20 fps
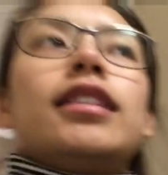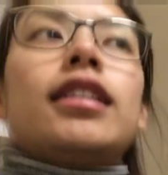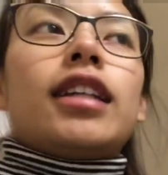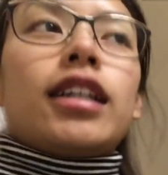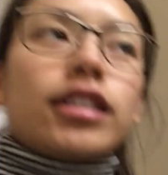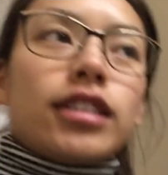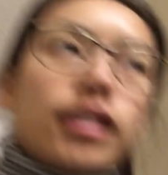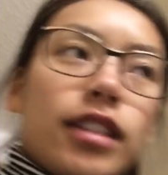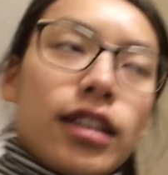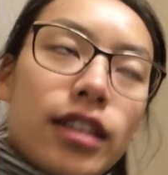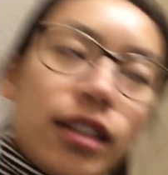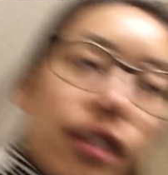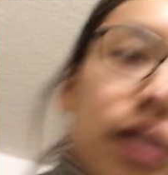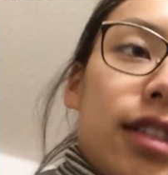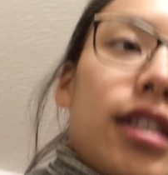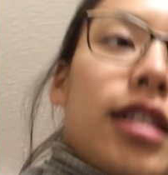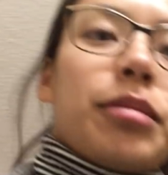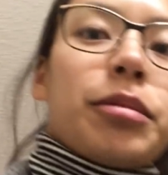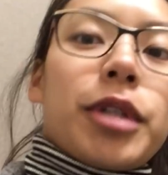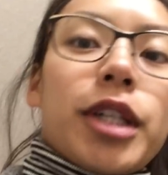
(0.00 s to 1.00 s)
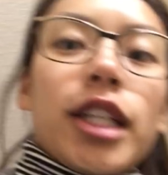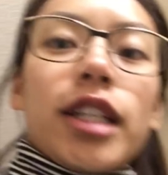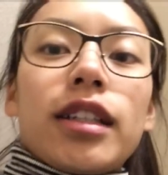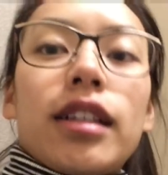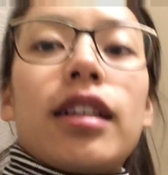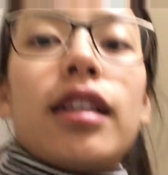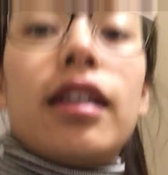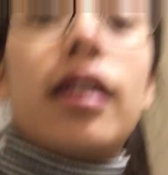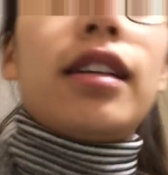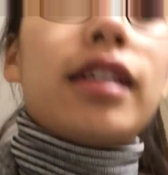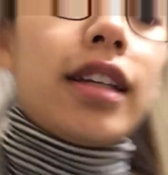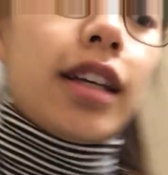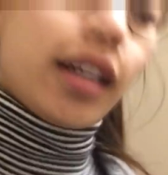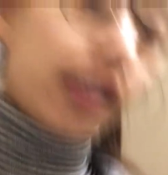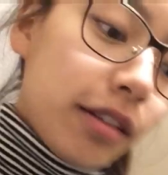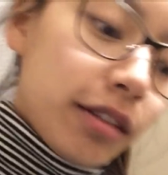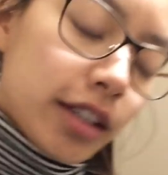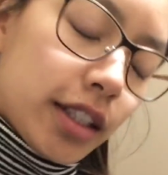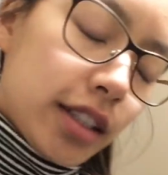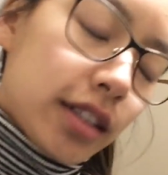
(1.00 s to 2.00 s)
session Thursday morning.
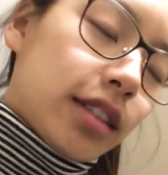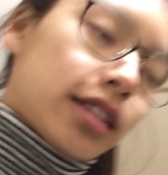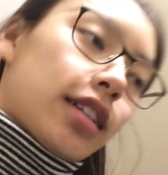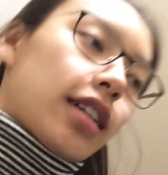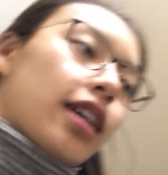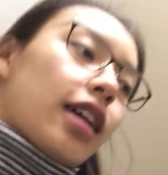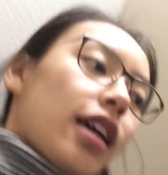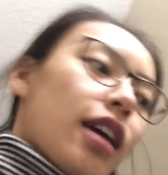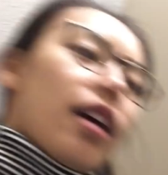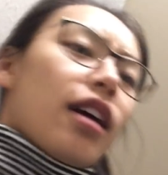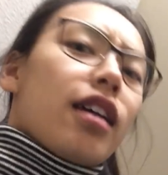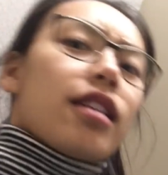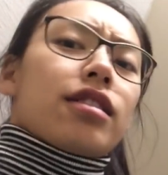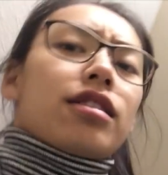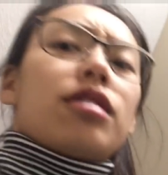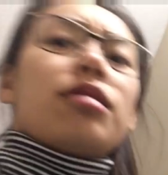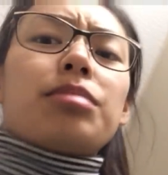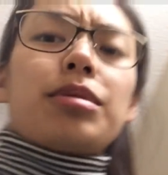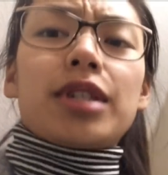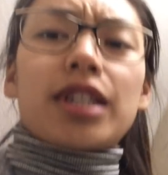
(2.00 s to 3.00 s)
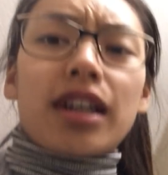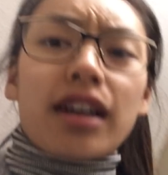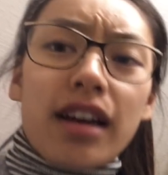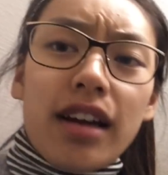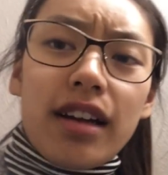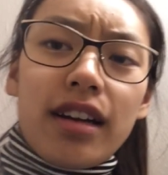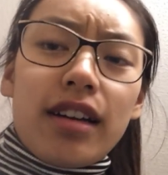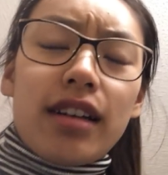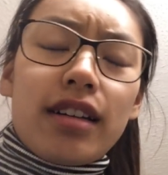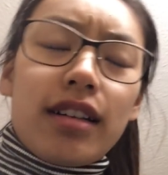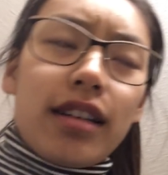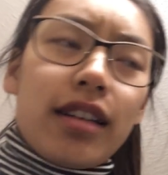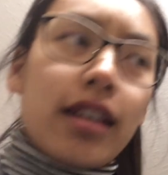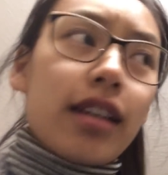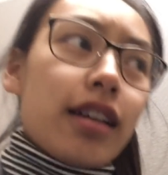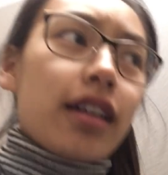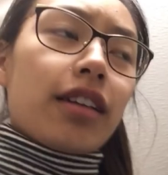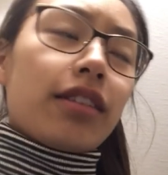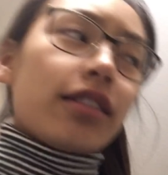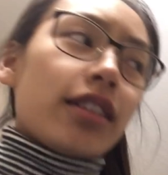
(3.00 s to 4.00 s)
Anyways, super tired.
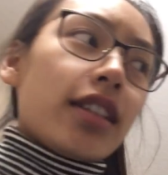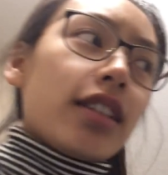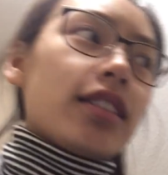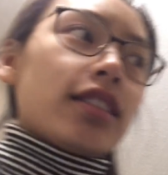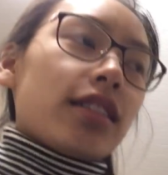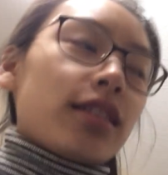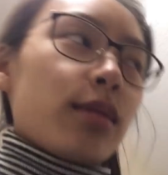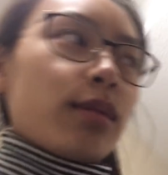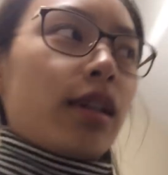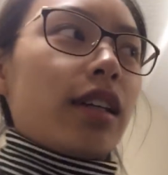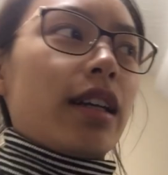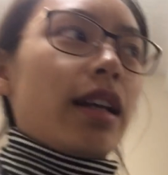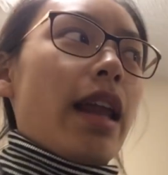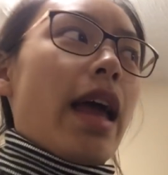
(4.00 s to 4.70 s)
I really just want a